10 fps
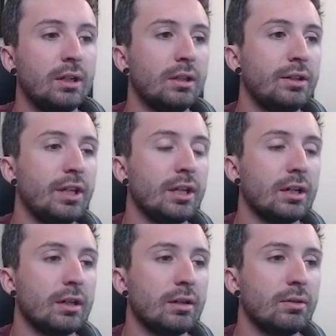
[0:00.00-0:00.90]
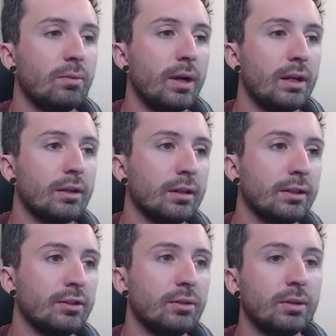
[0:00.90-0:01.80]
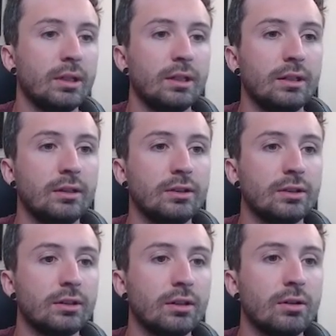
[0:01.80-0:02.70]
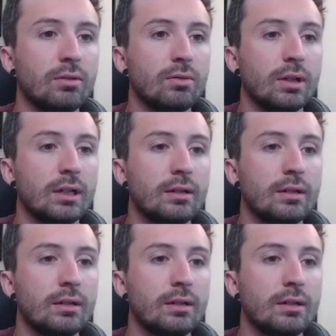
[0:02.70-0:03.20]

the way you're gonna do it is go